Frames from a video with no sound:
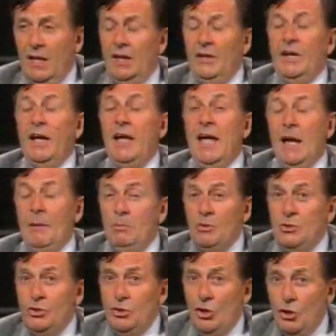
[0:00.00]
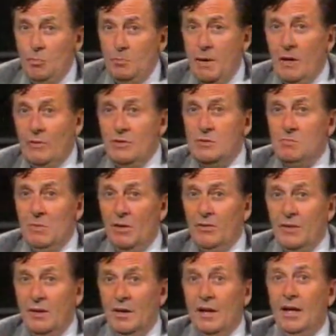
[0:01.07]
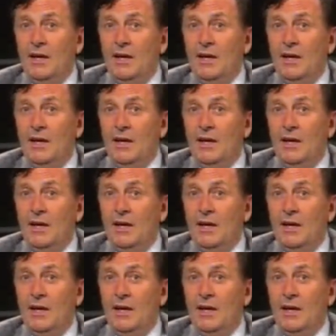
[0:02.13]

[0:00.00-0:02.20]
and I happen to know Barry's mother